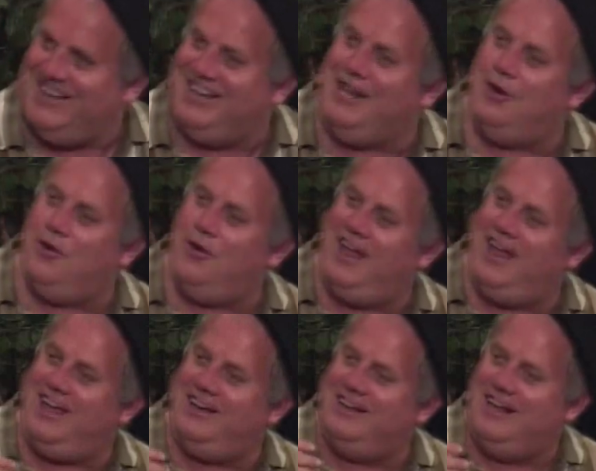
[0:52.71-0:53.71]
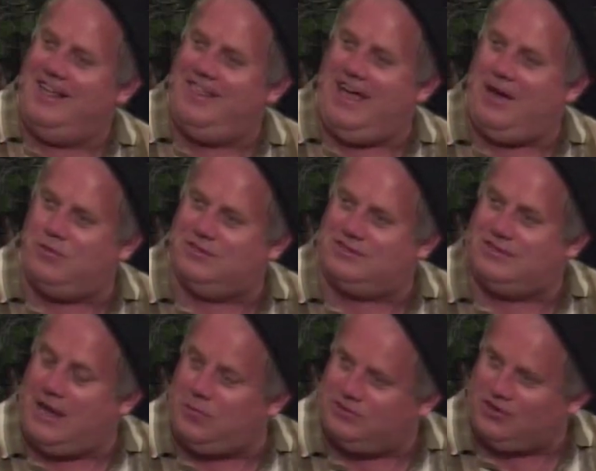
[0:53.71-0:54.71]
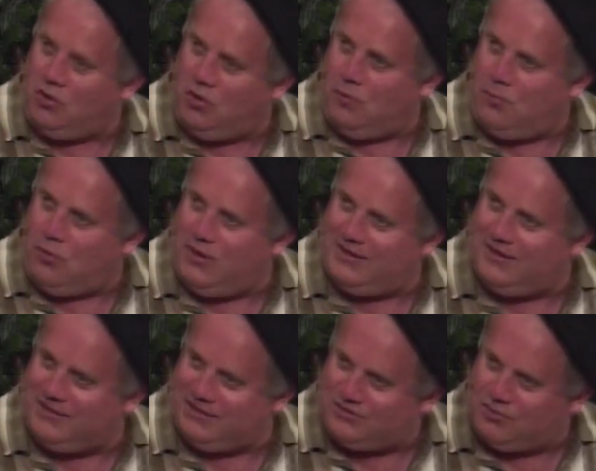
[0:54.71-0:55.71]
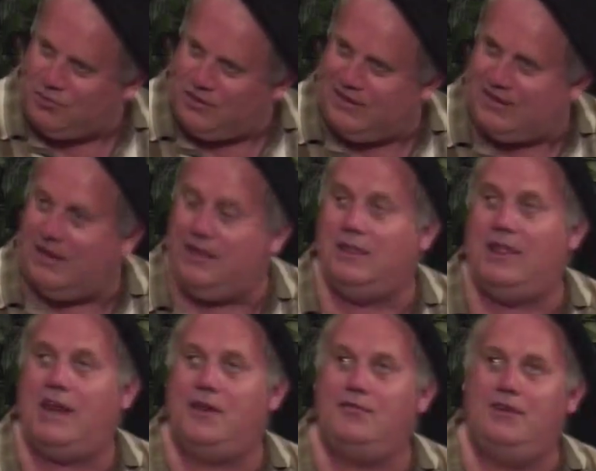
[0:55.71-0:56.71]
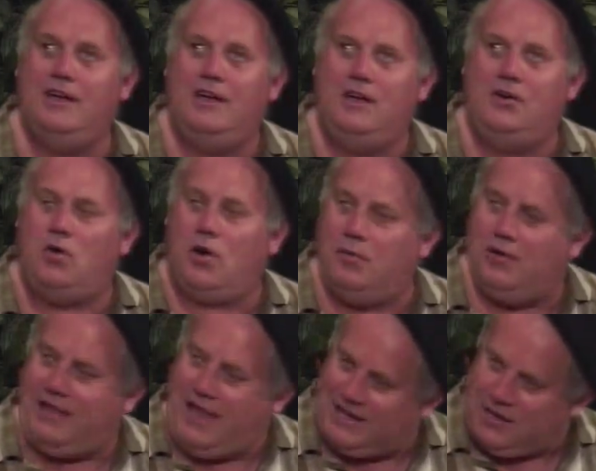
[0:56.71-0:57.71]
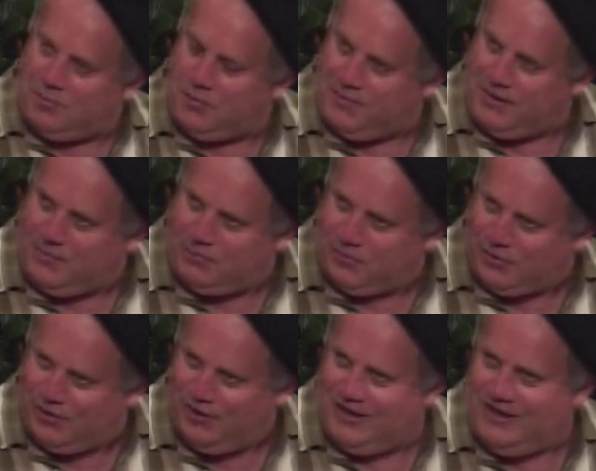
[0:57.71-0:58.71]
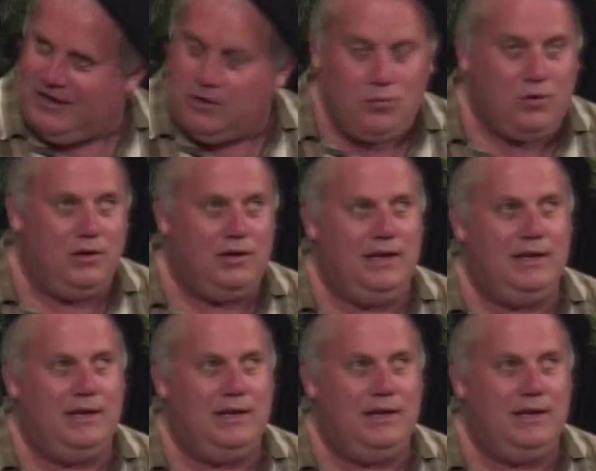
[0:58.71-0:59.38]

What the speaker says: And that was the whole point of the story, that a lot of normal, likable people will,